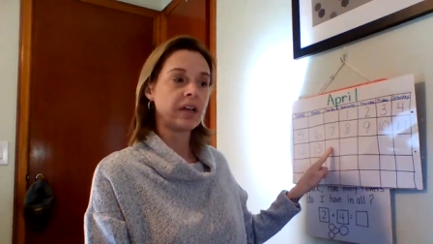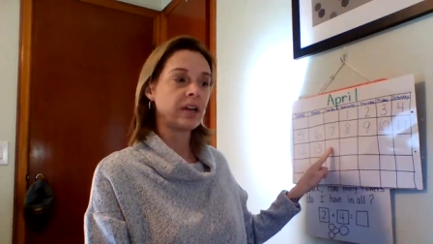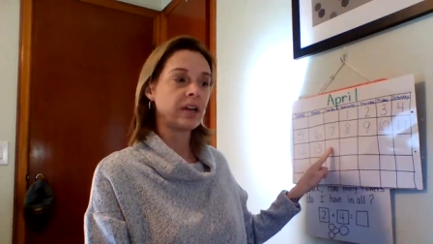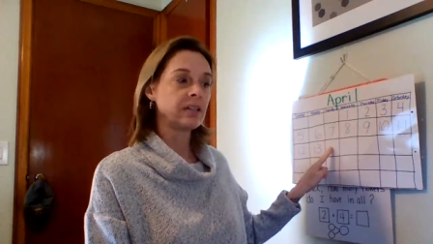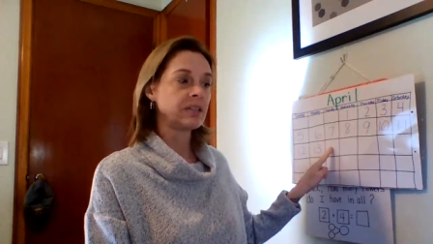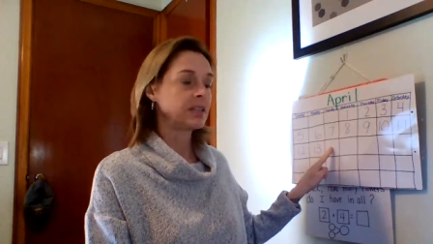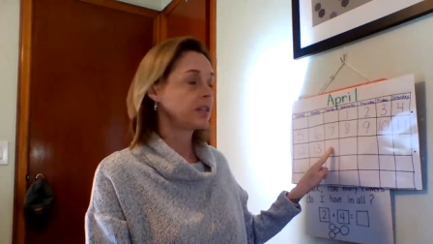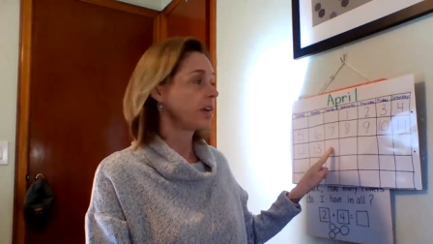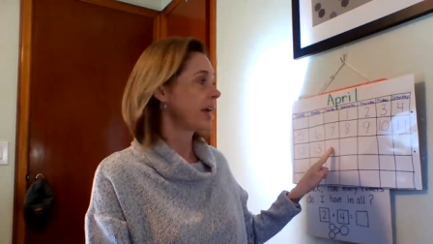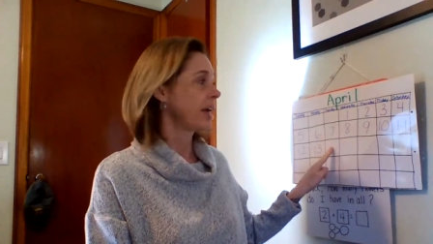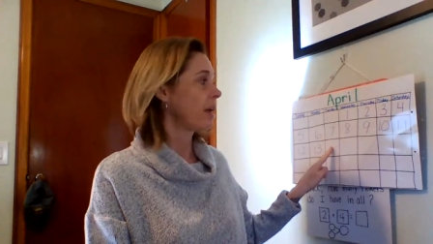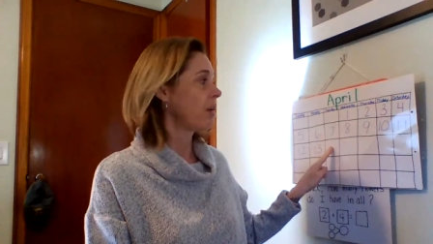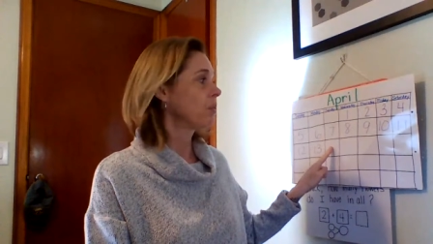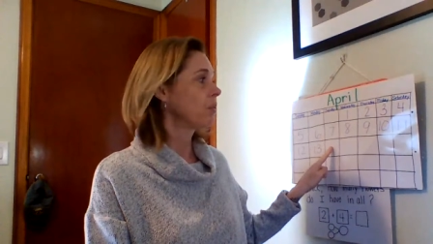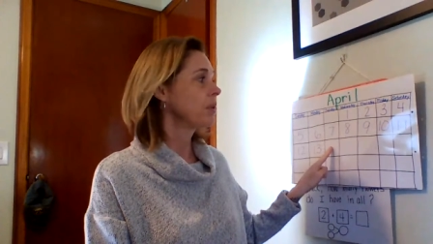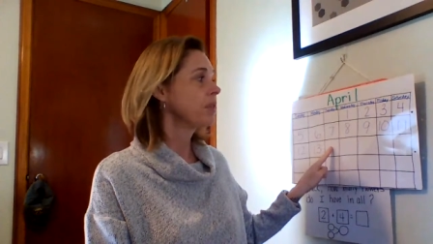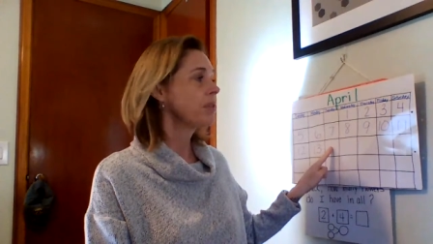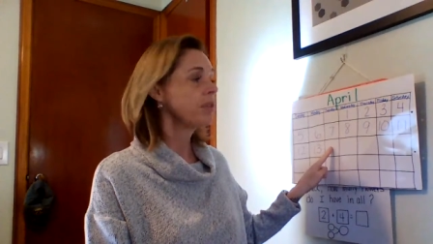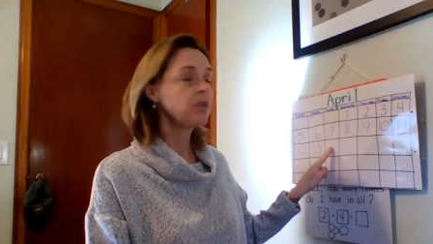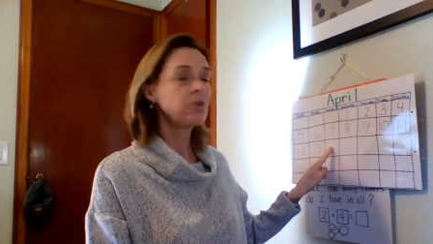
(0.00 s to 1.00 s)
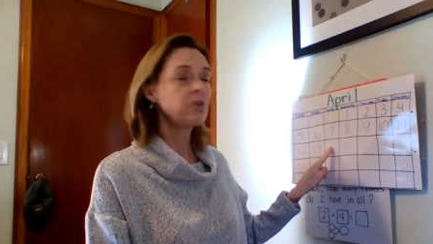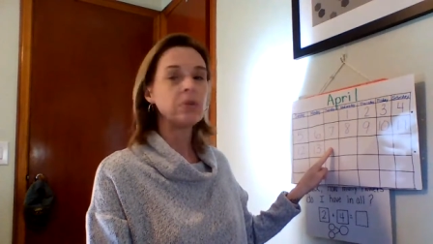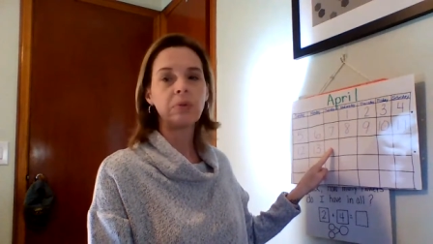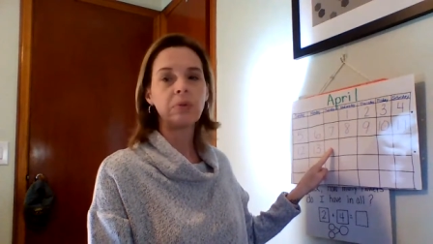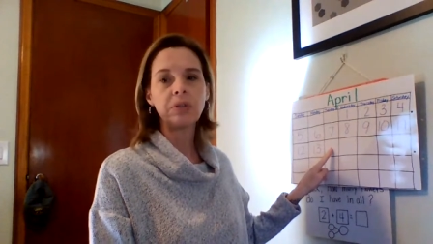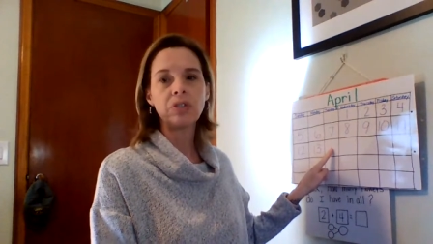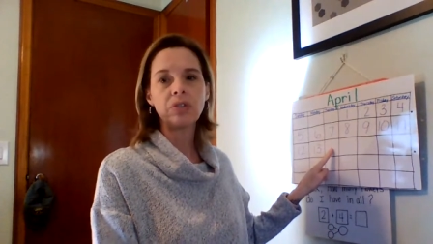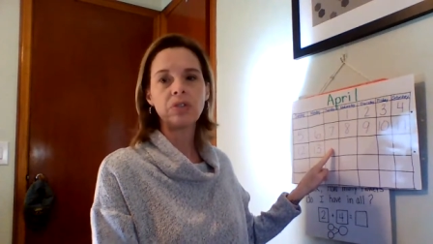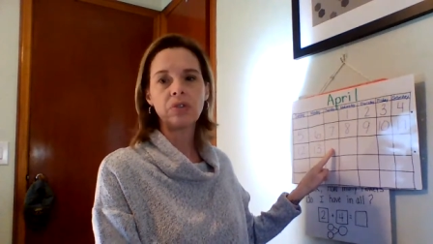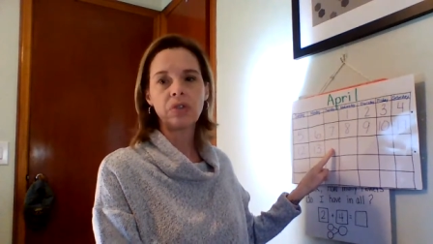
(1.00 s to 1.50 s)
us to count with you or
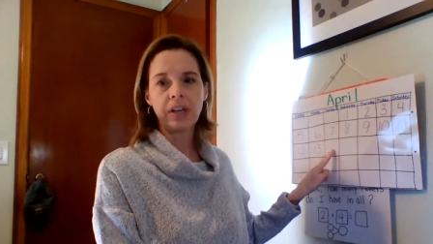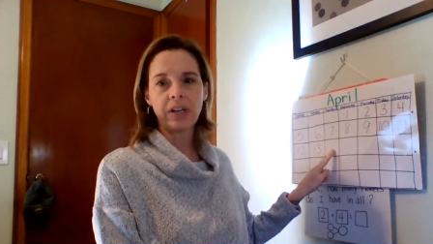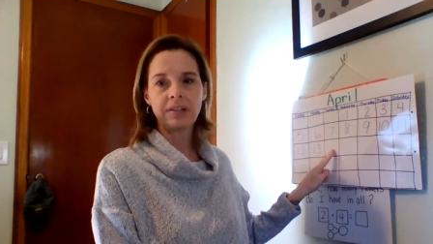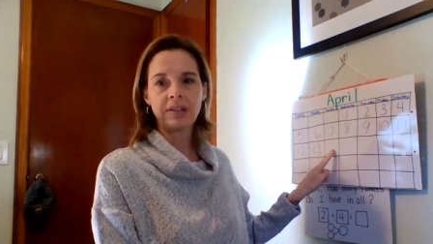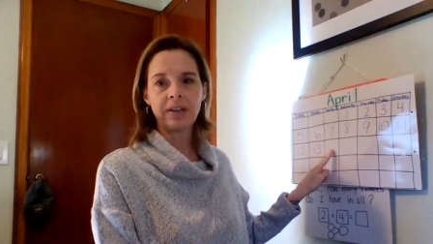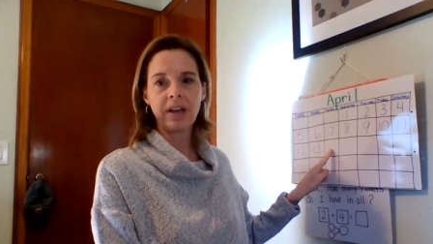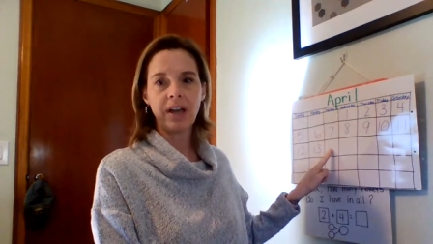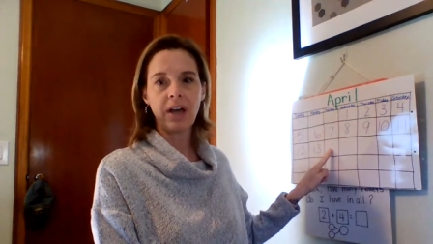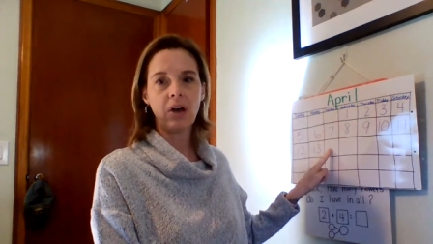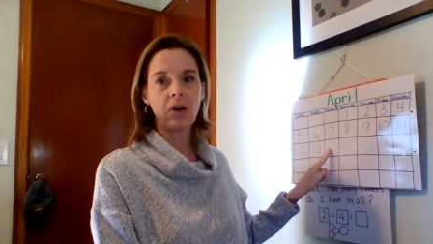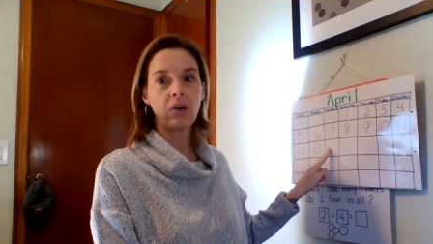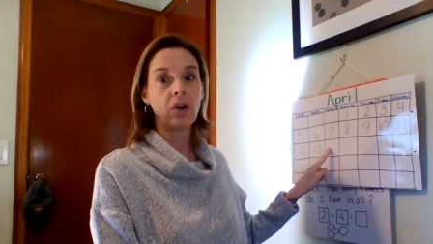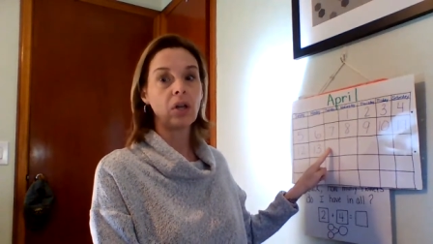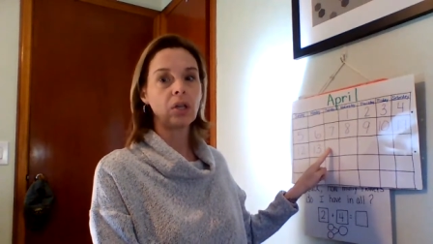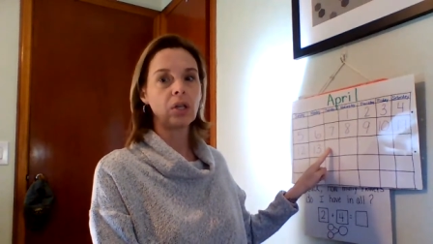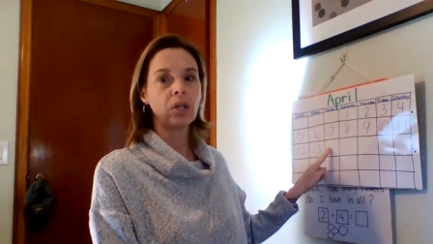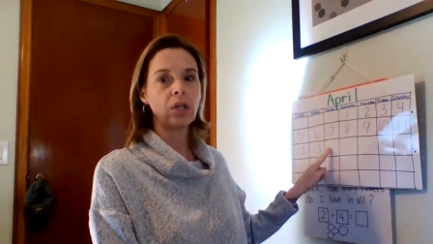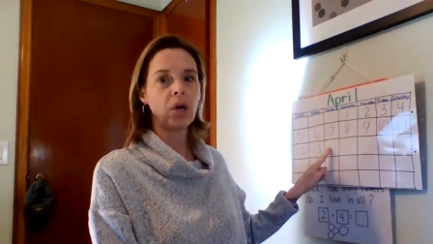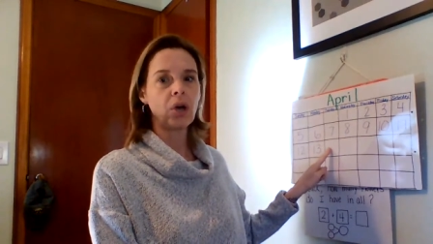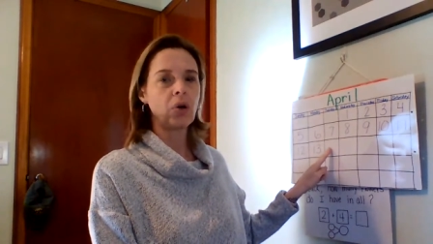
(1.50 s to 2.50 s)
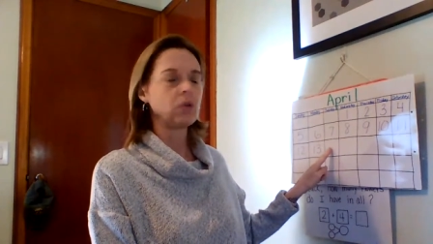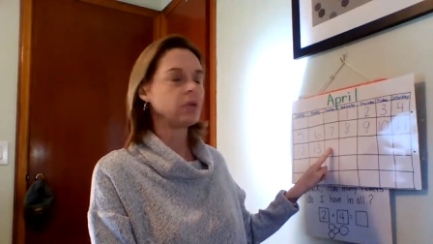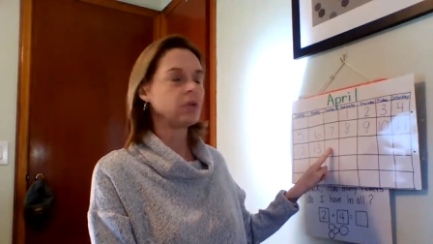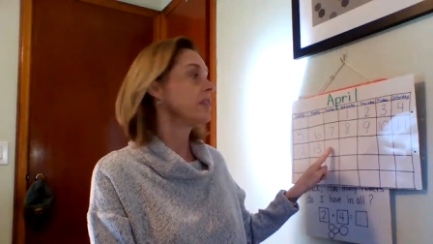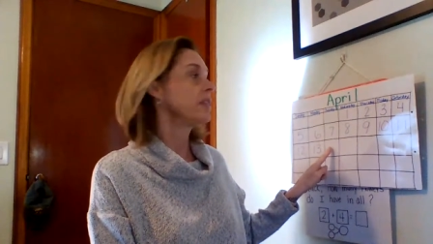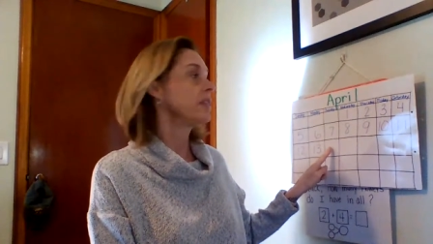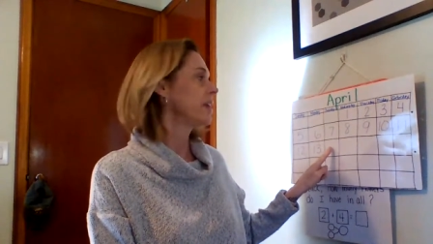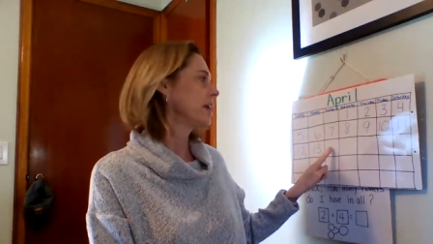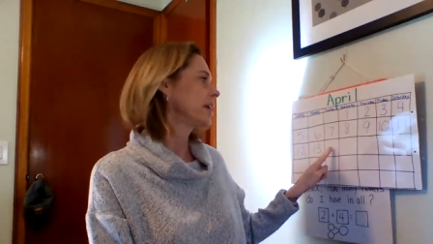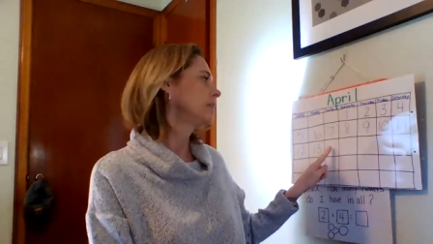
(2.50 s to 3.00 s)
would you like to count alone?
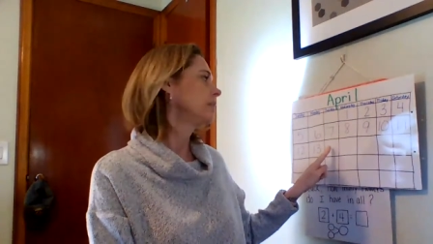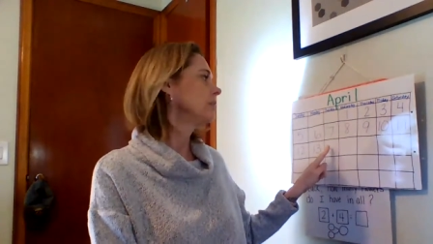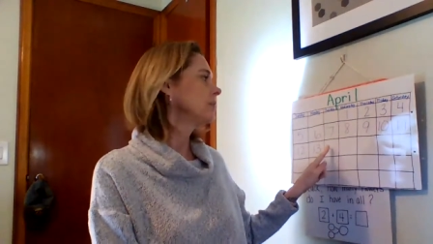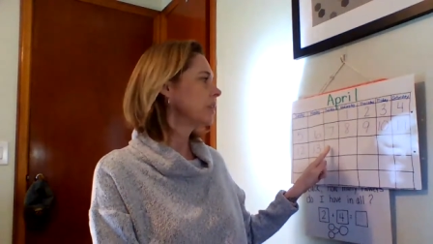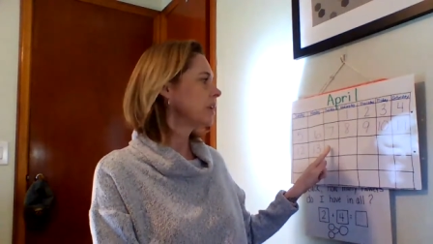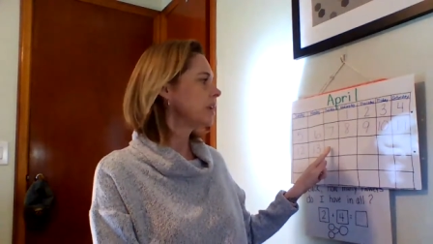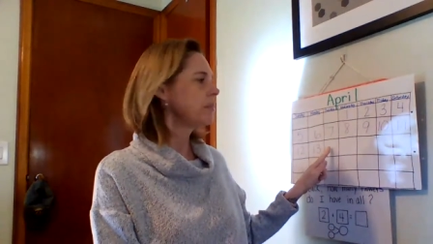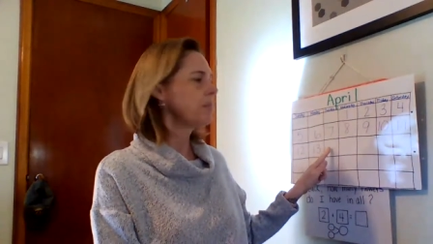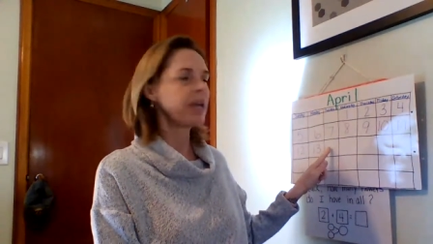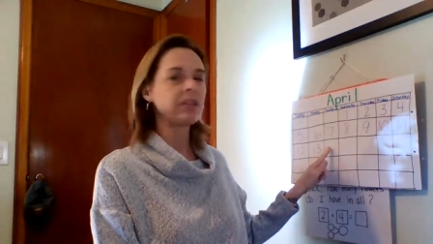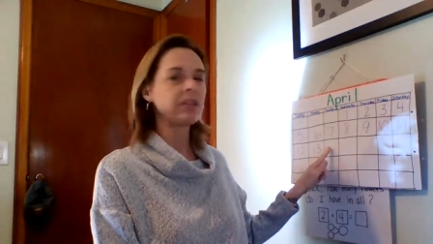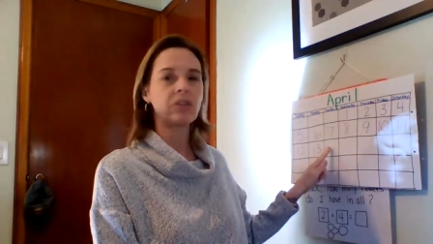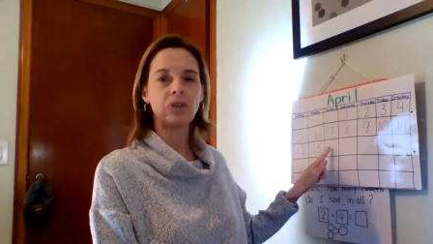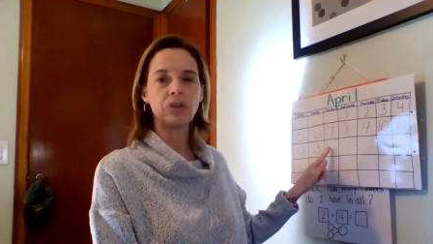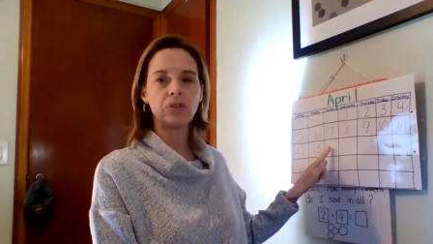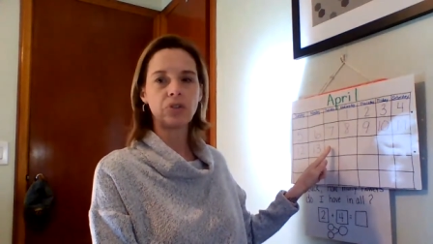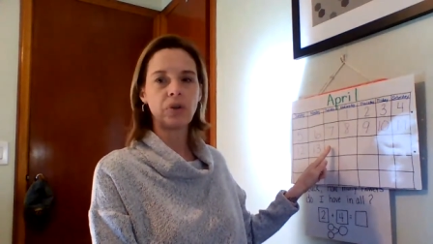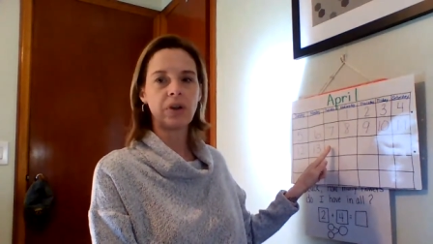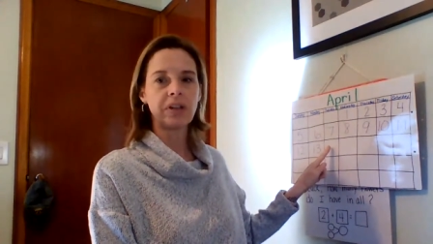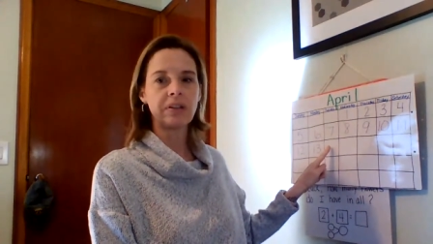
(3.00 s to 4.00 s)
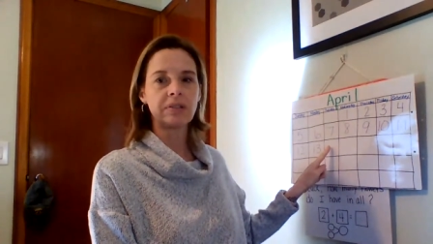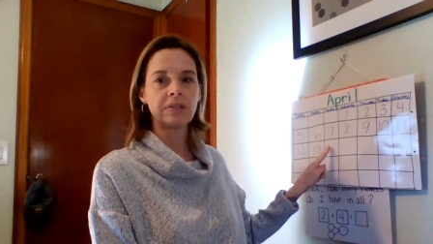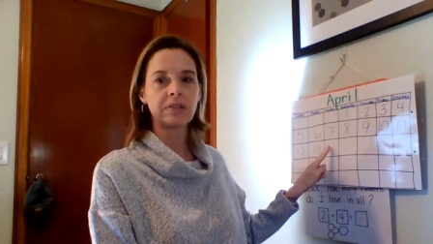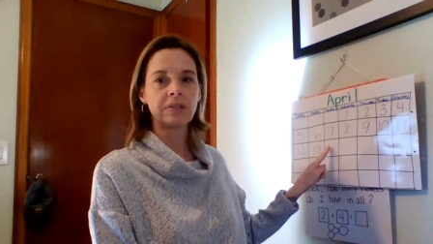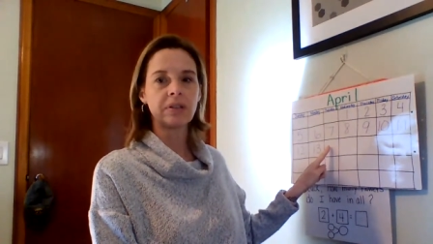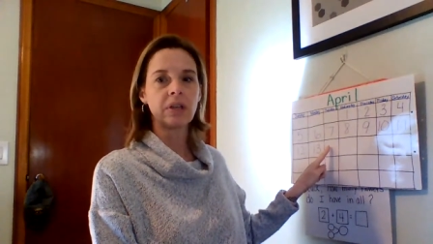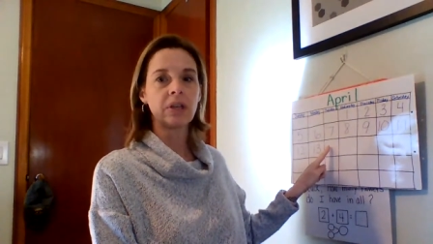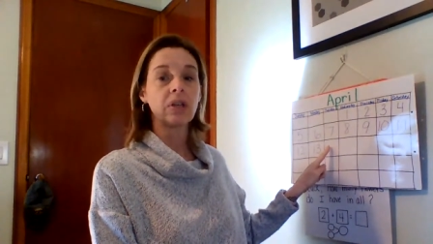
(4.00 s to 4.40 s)
And they can make their choice.